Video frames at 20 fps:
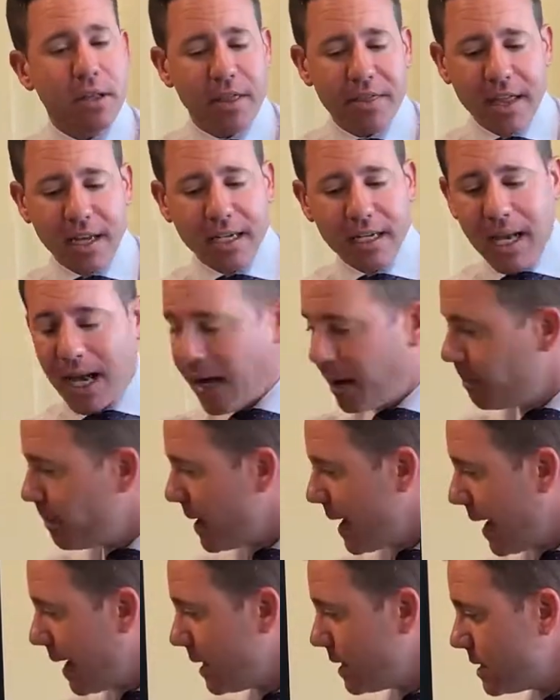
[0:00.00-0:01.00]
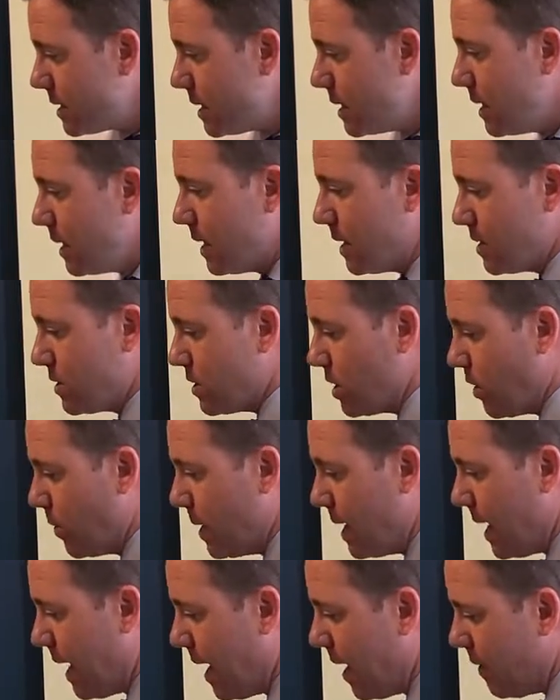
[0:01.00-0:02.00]
than compact. So
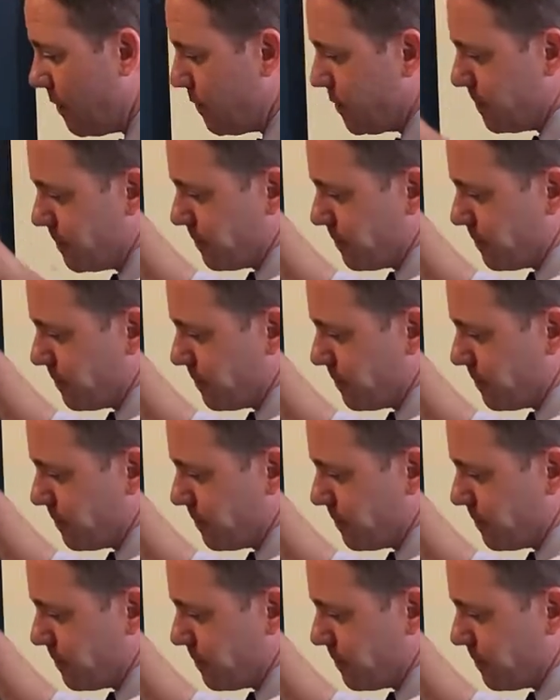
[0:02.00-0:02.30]
we have